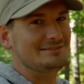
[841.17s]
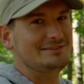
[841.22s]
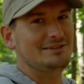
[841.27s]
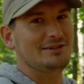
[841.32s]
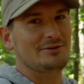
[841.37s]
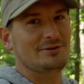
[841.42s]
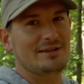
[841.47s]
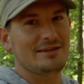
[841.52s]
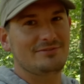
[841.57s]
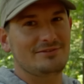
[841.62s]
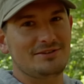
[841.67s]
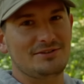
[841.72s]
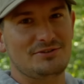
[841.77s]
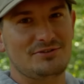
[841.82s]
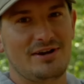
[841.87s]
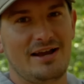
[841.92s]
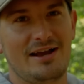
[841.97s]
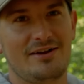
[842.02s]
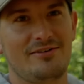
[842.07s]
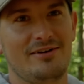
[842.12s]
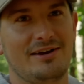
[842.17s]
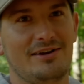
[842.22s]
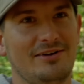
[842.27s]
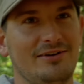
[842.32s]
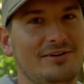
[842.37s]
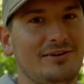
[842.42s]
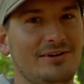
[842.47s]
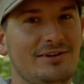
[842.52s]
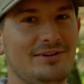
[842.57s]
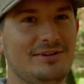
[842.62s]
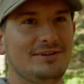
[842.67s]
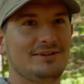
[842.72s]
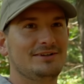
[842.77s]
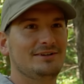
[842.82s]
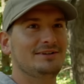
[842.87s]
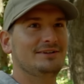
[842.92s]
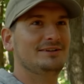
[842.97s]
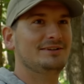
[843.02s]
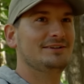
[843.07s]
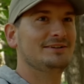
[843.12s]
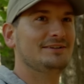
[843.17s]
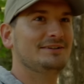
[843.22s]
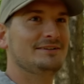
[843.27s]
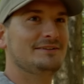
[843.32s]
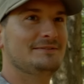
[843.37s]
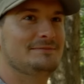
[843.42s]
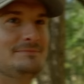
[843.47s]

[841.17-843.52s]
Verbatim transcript: you know, given the track I record. I will I want to defend